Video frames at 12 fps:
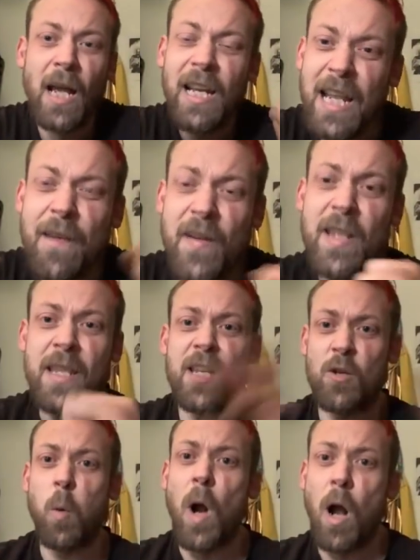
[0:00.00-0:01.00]
live in
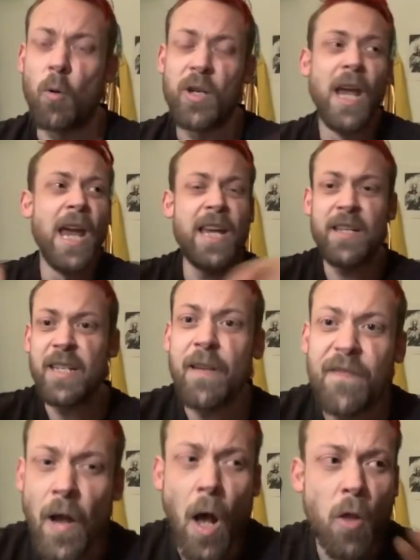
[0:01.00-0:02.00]
this world is
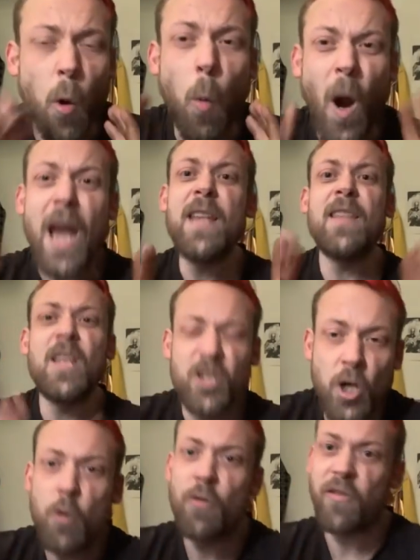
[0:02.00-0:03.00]
if the way that
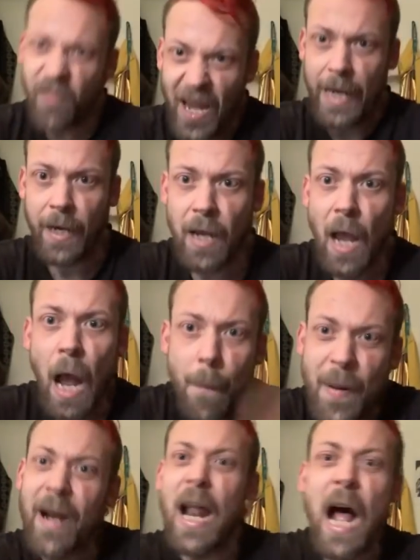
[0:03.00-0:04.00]
you think
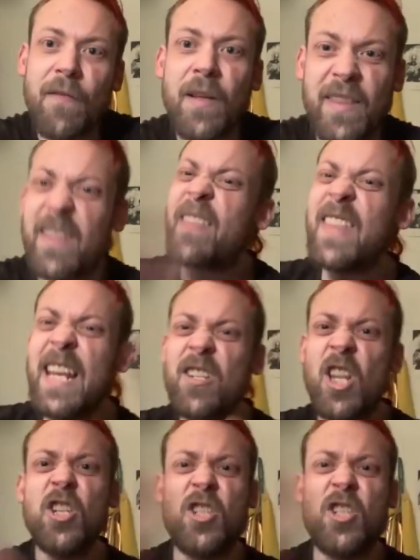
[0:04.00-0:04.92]
about other, the things that